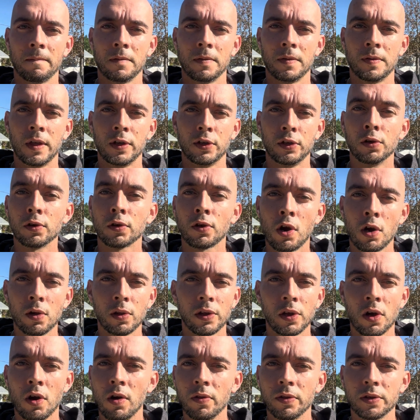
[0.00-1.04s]
That you're
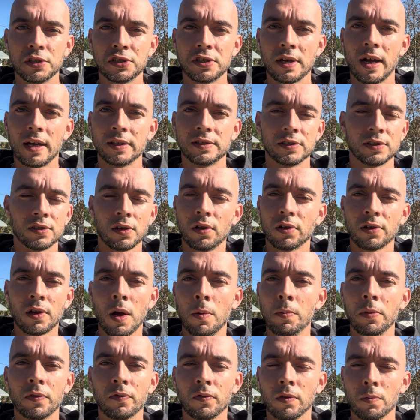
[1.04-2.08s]
calling all the shots. It's all
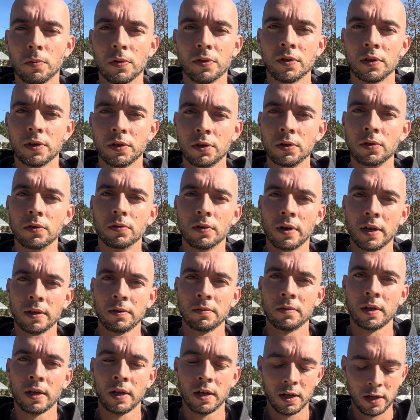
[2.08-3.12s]
coming from within you, right?
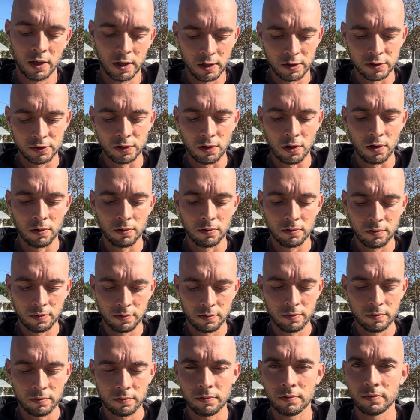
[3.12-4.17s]
So
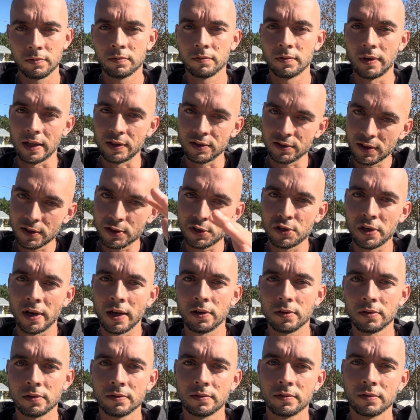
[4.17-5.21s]
that's this
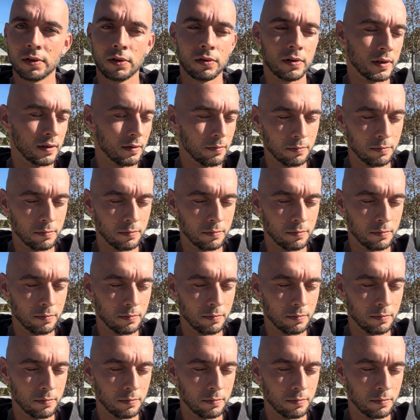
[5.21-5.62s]
channel. You can